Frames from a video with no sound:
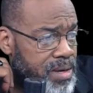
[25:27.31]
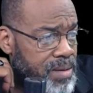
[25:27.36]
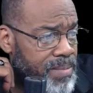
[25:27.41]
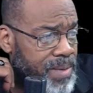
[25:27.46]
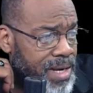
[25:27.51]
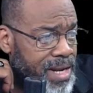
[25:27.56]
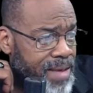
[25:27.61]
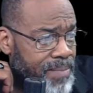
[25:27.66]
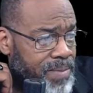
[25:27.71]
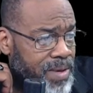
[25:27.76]

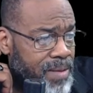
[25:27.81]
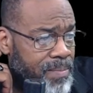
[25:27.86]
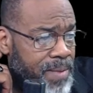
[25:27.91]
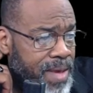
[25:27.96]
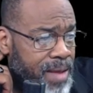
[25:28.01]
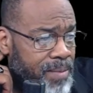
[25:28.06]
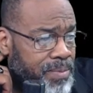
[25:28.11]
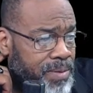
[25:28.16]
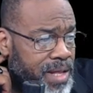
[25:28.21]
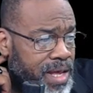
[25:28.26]
May not be a
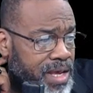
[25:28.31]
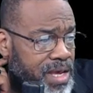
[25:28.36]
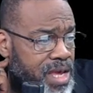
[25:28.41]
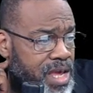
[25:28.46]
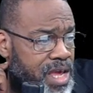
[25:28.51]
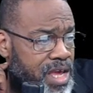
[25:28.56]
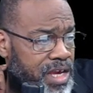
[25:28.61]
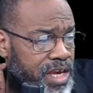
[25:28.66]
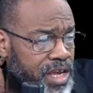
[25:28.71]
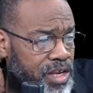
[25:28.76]
bad play.
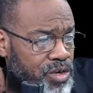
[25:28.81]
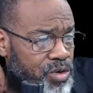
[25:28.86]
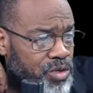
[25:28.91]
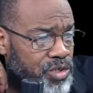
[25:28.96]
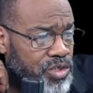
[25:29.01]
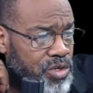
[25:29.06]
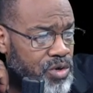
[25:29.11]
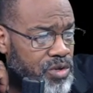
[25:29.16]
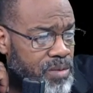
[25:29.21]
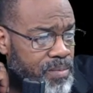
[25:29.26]
Can you
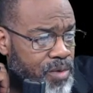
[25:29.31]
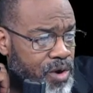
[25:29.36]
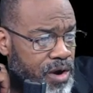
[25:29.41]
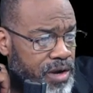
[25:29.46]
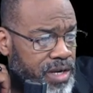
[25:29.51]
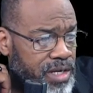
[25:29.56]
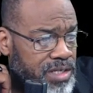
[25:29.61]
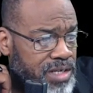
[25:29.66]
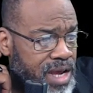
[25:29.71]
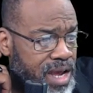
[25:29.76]
show the
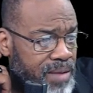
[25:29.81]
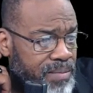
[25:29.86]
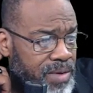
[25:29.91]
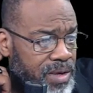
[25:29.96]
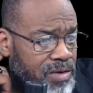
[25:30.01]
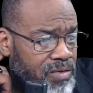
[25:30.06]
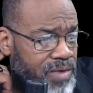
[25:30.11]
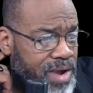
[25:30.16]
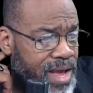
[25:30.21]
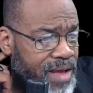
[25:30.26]
market
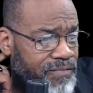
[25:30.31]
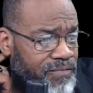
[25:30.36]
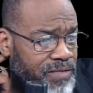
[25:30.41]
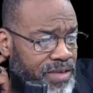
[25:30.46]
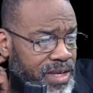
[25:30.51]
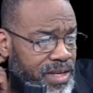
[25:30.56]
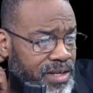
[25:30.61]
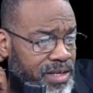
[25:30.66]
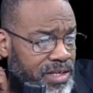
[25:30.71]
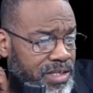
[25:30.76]
timing graph
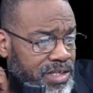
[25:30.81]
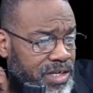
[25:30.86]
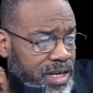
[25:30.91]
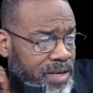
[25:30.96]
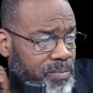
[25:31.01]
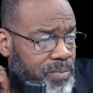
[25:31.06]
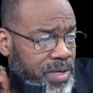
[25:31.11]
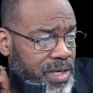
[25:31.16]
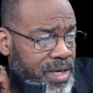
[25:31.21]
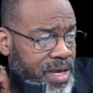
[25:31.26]
in the
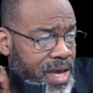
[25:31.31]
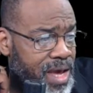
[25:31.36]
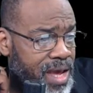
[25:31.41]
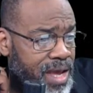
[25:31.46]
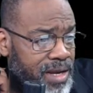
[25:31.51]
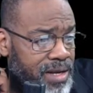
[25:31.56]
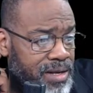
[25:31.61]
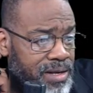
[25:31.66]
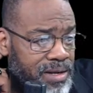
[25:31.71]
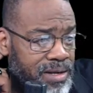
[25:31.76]

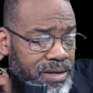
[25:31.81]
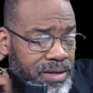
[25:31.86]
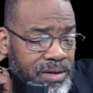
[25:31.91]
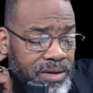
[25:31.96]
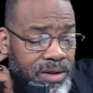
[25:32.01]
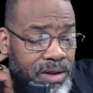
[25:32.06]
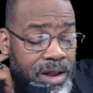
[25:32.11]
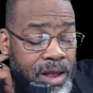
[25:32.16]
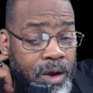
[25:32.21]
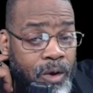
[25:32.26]
JPI?
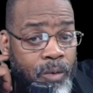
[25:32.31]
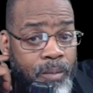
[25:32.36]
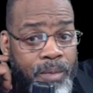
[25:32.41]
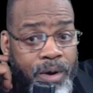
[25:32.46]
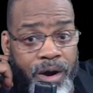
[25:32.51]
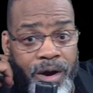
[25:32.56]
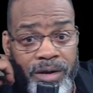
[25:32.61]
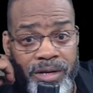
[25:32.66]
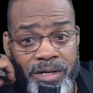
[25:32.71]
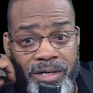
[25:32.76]
No,
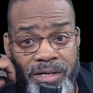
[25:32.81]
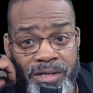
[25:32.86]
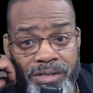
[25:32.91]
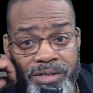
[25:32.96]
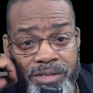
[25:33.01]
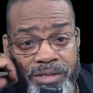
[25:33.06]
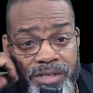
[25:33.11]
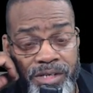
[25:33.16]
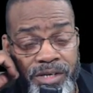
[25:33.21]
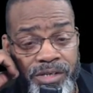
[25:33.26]
Mark. There's
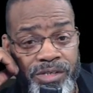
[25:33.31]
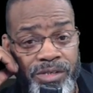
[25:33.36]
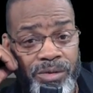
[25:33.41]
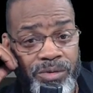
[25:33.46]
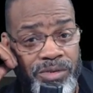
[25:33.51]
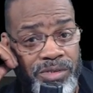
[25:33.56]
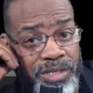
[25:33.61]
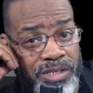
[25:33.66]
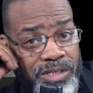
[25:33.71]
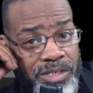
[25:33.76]
there's no
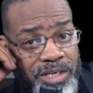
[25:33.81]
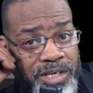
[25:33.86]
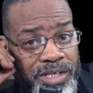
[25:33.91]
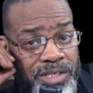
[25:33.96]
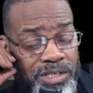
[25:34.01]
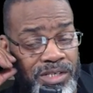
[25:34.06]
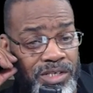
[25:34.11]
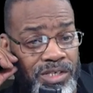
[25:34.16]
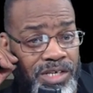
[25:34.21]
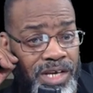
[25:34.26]
such thing
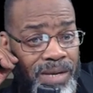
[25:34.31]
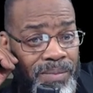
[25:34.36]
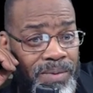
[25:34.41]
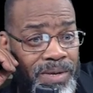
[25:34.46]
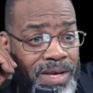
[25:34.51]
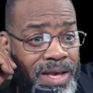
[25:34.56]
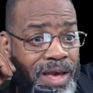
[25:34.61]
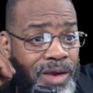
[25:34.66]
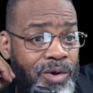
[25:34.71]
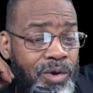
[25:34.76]
as the
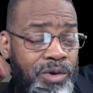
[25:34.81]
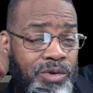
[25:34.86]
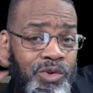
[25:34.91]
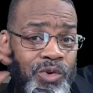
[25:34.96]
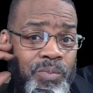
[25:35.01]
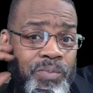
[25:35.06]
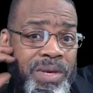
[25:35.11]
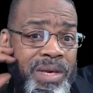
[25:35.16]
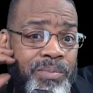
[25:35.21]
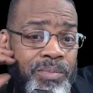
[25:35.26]
JPI. All
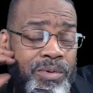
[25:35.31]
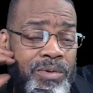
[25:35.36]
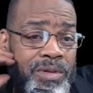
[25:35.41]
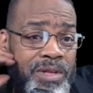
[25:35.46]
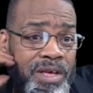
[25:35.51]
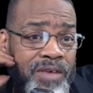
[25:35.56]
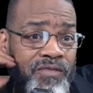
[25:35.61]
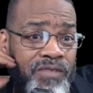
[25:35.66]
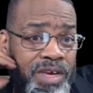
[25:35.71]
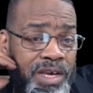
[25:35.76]
you people
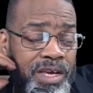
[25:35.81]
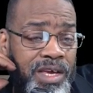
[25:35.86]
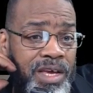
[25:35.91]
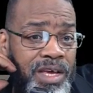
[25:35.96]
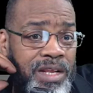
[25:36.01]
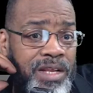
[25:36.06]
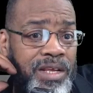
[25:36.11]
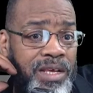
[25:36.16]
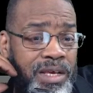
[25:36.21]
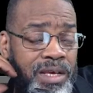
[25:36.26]
living
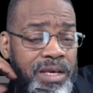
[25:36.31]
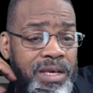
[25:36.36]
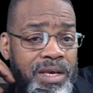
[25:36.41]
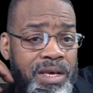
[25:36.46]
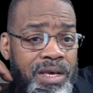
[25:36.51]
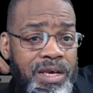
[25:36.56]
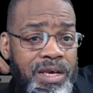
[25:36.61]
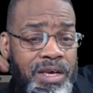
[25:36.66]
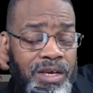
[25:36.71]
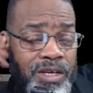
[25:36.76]
in the
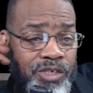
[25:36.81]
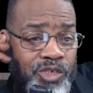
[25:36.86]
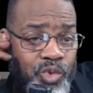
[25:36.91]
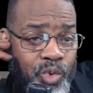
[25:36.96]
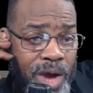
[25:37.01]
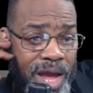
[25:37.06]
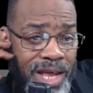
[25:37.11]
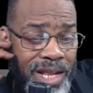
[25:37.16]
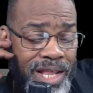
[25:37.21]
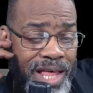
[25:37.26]

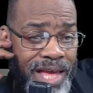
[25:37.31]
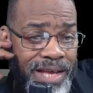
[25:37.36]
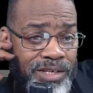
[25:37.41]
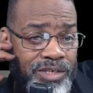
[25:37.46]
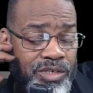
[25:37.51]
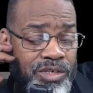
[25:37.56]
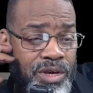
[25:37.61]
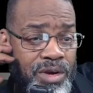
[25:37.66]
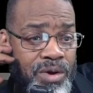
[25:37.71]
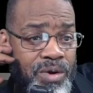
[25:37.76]
Twilight
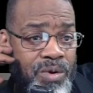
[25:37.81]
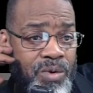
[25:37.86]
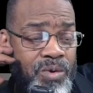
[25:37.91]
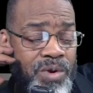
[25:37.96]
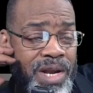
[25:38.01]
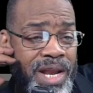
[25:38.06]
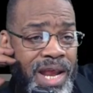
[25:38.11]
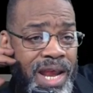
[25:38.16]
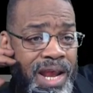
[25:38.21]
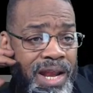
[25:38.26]

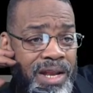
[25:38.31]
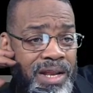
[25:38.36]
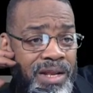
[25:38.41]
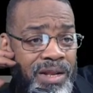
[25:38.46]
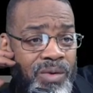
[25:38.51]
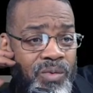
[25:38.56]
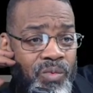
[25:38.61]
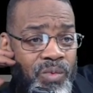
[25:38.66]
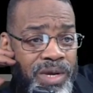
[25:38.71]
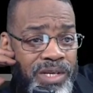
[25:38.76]
Zone and in
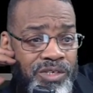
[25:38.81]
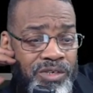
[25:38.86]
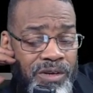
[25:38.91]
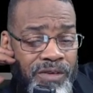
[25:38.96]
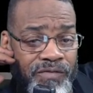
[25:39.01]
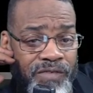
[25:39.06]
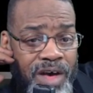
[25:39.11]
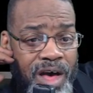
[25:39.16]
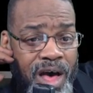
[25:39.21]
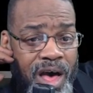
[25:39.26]
the Wizard
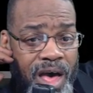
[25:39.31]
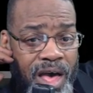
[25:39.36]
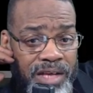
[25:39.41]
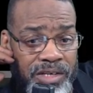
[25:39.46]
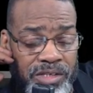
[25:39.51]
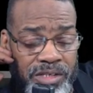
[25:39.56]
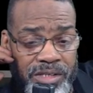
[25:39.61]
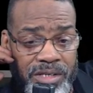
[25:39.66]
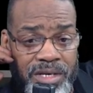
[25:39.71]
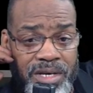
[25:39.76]
of
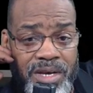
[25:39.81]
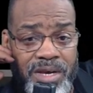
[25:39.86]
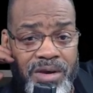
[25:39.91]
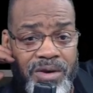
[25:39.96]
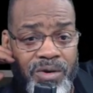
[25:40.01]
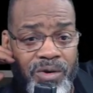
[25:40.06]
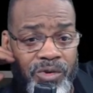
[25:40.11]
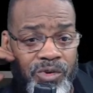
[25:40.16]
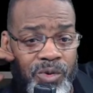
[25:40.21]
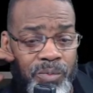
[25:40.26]
Oz,
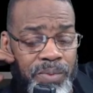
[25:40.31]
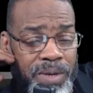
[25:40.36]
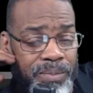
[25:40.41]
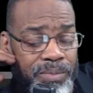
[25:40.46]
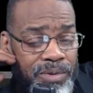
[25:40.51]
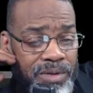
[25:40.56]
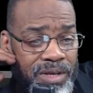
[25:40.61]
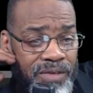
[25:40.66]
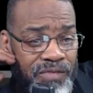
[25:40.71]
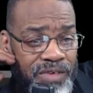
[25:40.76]
all you
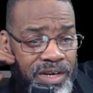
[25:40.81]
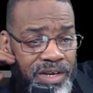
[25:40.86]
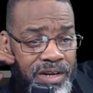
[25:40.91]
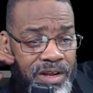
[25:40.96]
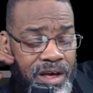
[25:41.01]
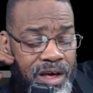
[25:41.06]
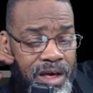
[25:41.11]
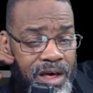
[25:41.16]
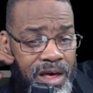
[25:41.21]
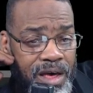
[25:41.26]
people living in
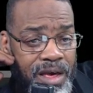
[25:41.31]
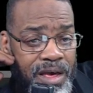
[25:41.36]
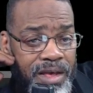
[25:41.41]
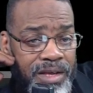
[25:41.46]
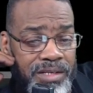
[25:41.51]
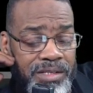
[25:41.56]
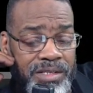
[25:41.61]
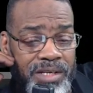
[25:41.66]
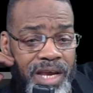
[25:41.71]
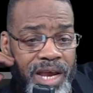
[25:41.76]

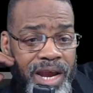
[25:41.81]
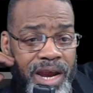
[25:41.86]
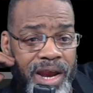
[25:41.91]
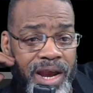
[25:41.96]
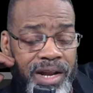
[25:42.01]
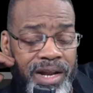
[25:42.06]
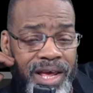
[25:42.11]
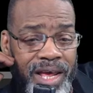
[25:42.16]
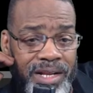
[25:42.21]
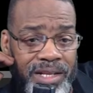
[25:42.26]
Oz
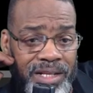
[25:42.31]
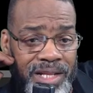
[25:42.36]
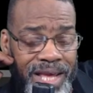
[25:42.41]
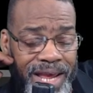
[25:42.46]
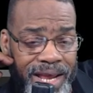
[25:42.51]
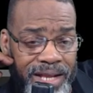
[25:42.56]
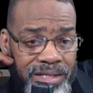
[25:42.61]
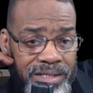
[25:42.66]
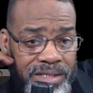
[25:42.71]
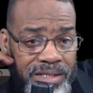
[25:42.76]
and
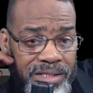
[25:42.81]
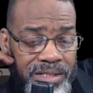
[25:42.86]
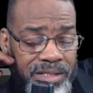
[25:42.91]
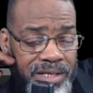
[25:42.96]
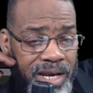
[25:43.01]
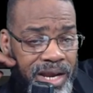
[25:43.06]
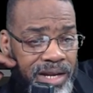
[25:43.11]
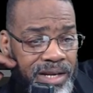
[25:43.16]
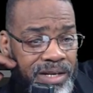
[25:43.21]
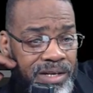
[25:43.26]
Atlantis
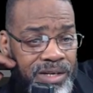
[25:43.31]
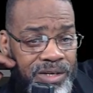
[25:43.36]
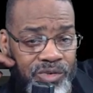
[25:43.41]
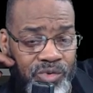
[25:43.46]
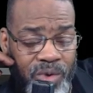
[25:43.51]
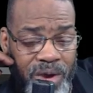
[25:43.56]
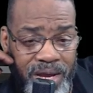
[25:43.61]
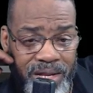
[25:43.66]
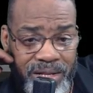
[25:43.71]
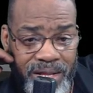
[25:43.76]
and in the
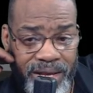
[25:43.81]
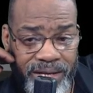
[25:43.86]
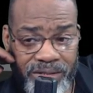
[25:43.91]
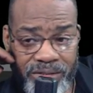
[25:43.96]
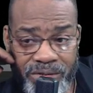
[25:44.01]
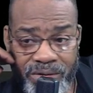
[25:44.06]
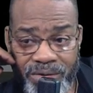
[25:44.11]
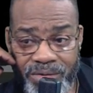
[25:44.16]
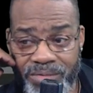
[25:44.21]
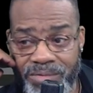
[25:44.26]
Twilight
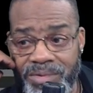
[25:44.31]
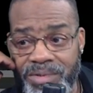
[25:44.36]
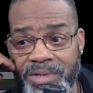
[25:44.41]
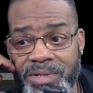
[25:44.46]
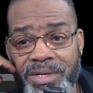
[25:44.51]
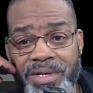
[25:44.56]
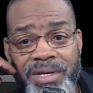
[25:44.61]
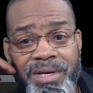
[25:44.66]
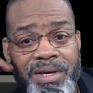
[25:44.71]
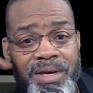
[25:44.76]
Zone,
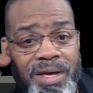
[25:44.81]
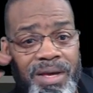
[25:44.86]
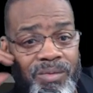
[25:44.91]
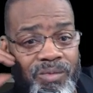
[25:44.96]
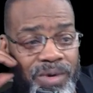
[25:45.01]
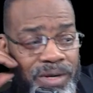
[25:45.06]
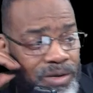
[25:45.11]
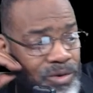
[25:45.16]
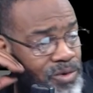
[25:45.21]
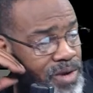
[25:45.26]

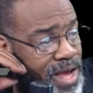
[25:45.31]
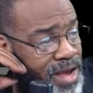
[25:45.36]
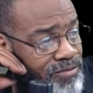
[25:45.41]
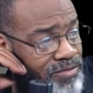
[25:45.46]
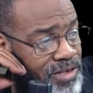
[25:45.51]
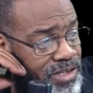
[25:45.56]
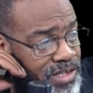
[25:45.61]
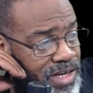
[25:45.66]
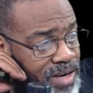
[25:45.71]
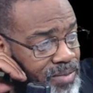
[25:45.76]
we don't have
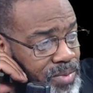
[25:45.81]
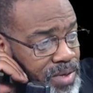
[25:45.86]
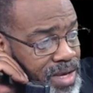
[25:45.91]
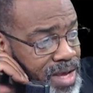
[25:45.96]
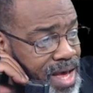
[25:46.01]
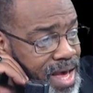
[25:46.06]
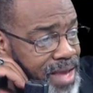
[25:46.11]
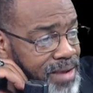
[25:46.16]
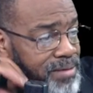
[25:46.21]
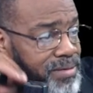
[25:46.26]
the
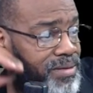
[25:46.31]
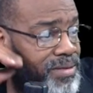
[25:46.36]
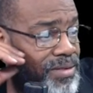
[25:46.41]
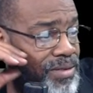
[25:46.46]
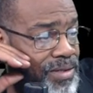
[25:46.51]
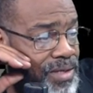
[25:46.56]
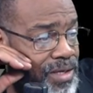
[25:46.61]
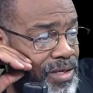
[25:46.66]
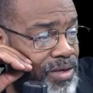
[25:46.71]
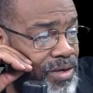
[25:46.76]
JPI.
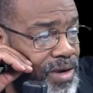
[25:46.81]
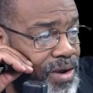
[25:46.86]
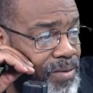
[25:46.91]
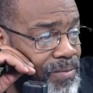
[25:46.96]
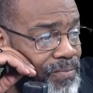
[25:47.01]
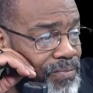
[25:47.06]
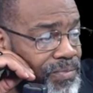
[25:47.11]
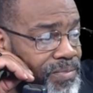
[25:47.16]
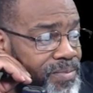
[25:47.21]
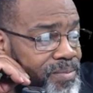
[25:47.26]
So there you go,
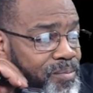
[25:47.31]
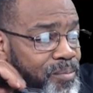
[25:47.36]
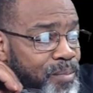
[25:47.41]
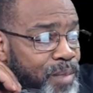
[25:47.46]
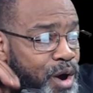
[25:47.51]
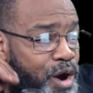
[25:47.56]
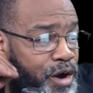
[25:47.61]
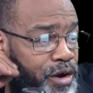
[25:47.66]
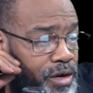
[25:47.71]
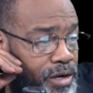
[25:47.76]

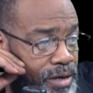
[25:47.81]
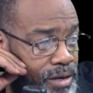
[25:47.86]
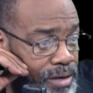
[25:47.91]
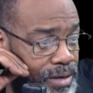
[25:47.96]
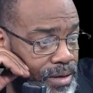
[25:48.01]
Mark.